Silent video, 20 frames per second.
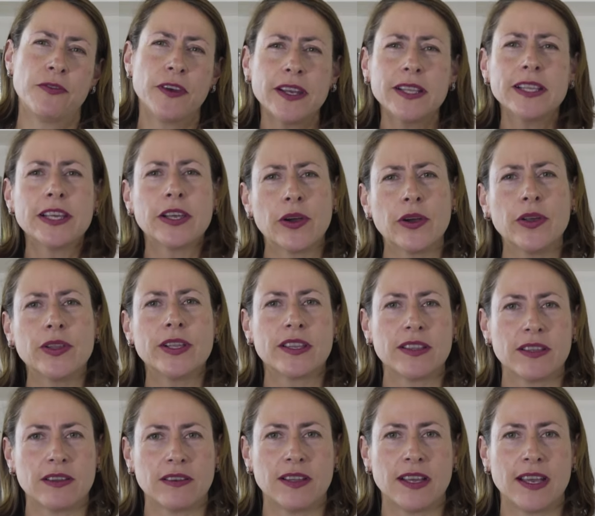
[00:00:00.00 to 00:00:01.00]
fairly early
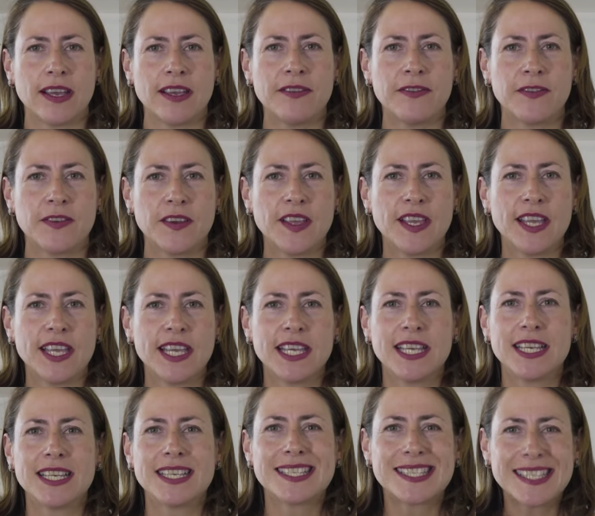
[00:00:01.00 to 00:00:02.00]
in their life
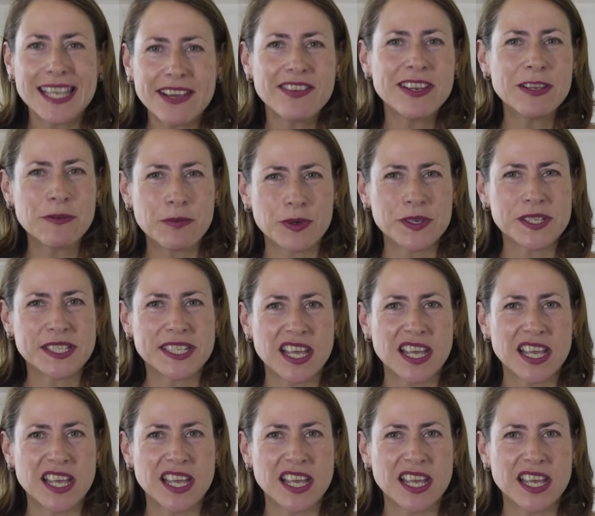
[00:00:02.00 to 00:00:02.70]
70%